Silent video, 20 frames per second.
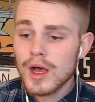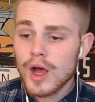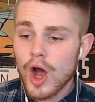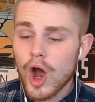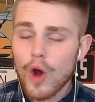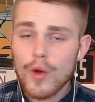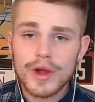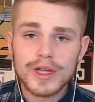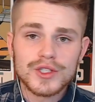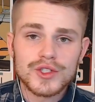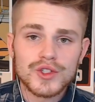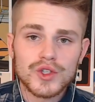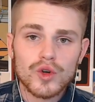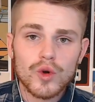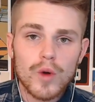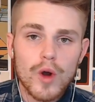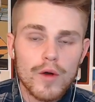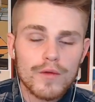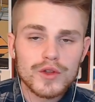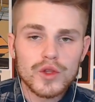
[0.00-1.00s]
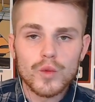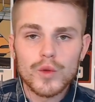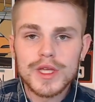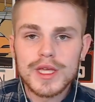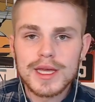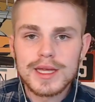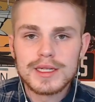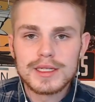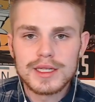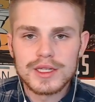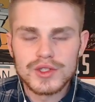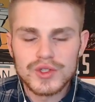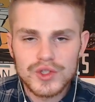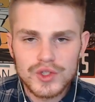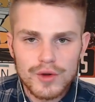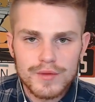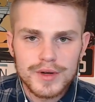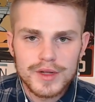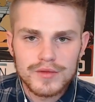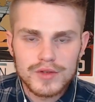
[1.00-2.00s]
Alright, so over the weekend,
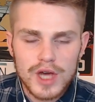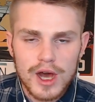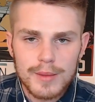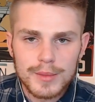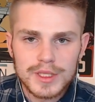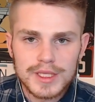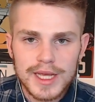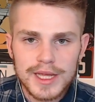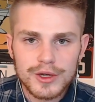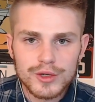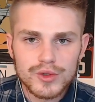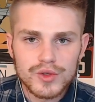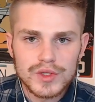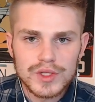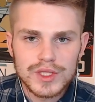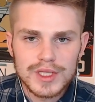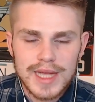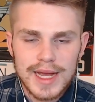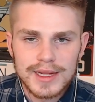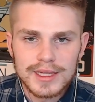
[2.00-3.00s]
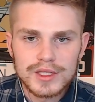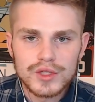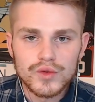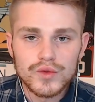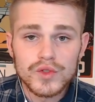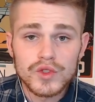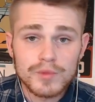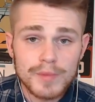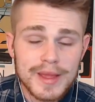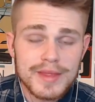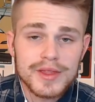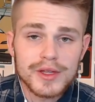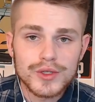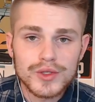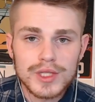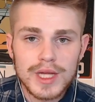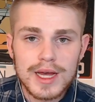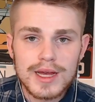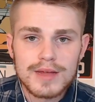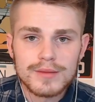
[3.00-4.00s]
conservative commentators decided to spend their
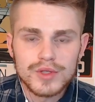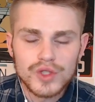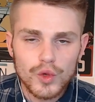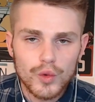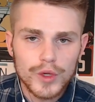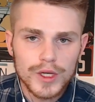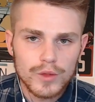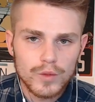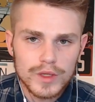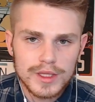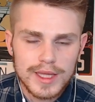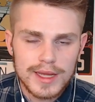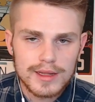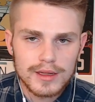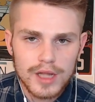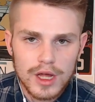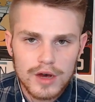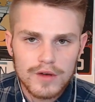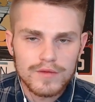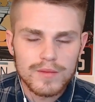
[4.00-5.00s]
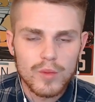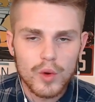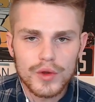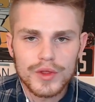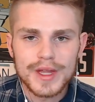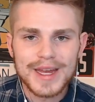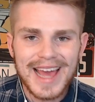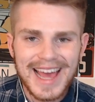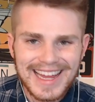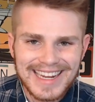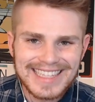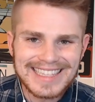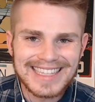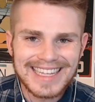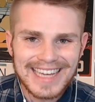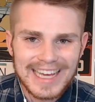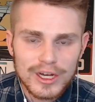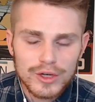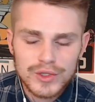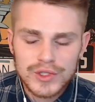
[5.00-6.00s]
time doing what they love more than
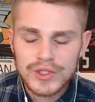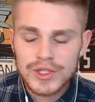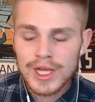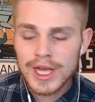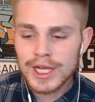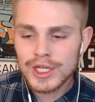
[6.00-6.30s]
anything else,